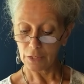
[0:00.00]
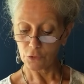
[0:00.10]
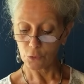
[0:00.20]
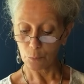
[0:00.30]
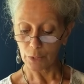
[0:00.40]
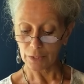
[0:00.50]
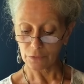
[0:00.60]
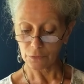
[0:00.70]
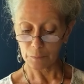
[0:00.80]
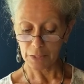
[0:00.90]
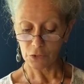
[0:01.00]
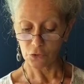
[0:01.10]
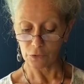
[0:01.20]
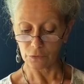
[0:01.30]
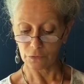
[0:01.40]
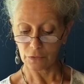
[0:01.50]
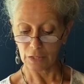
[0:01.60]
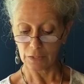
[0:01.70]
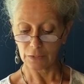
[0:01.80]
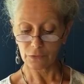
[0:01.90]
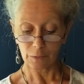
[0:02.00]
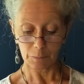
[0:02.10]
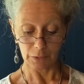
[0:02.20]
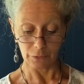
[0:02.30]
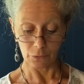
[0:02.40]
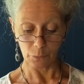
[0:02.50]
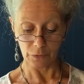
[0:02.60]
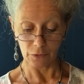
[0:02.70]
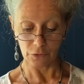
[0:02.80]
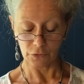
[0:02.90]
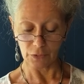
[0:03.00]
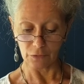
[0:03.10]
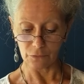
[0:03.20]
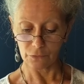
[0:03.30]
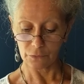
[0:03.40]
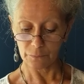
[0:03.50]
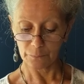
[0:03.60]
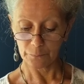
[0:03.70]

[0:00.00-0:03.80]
and to practice patience and acceptance with ourselves.